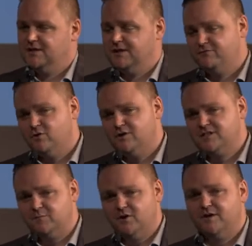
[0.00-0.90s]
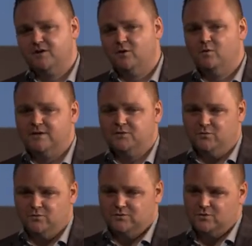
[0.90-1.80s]
And of course, I'm going to go
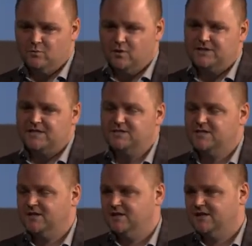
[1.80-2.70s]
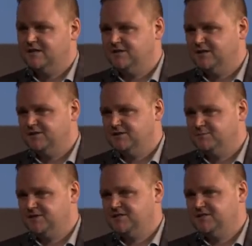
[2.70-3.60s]
into more detail on the
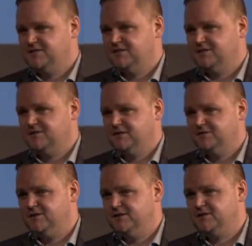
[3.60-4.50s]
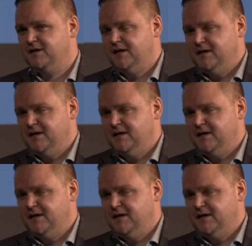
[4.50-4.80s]
specifics of this.